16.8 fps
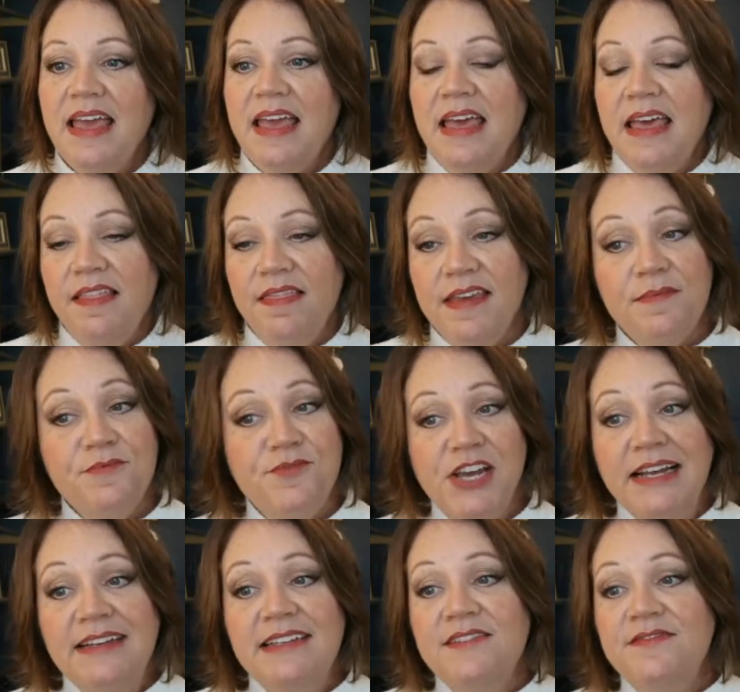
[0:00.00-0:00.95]
The
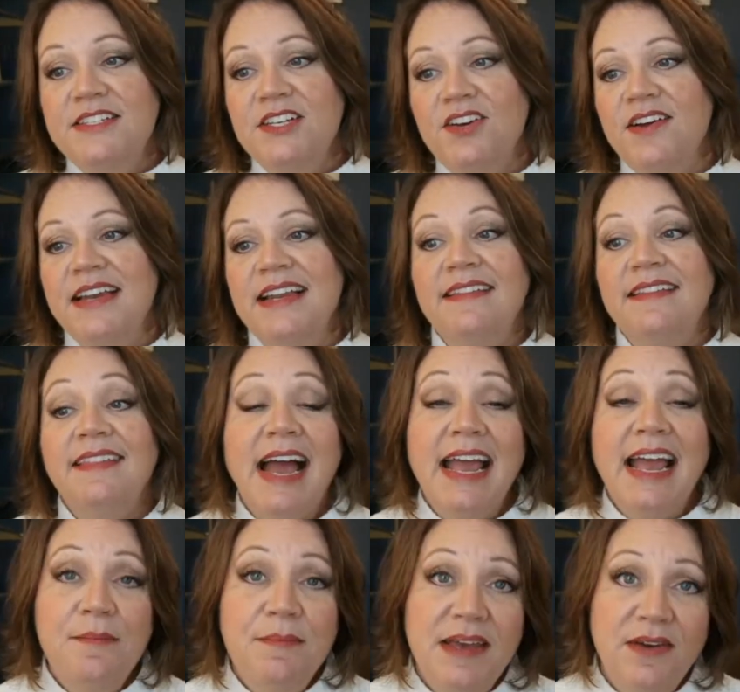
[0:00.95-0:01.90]
objectives are in
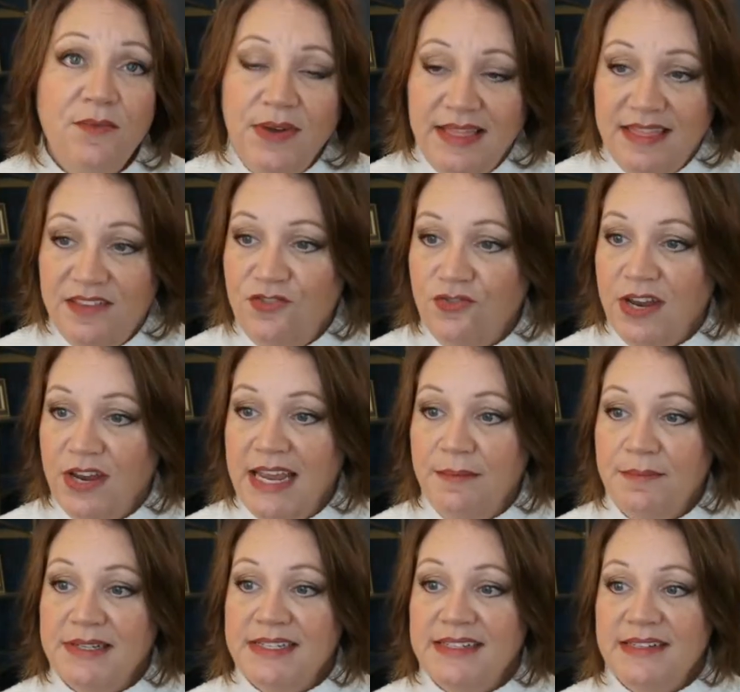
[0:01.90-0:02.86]
alignment with the
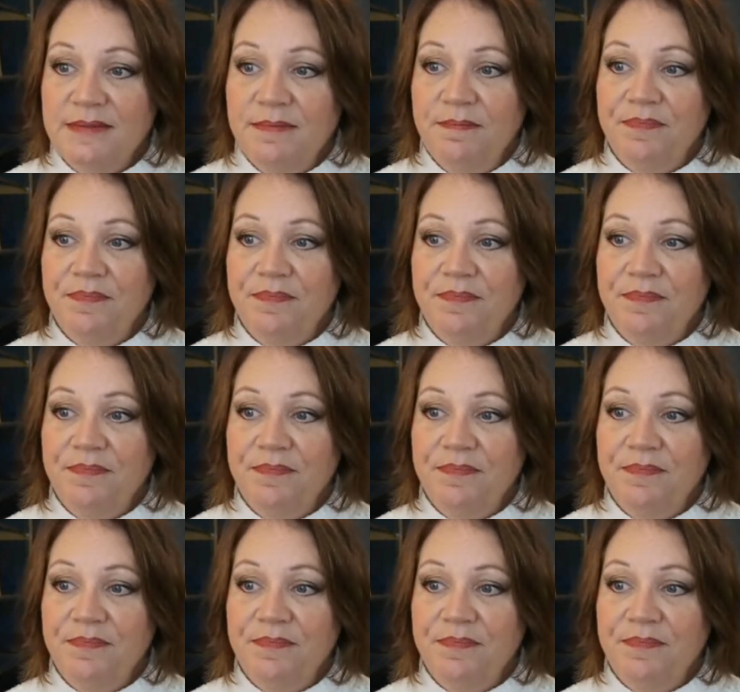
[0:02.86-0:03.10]
dreams.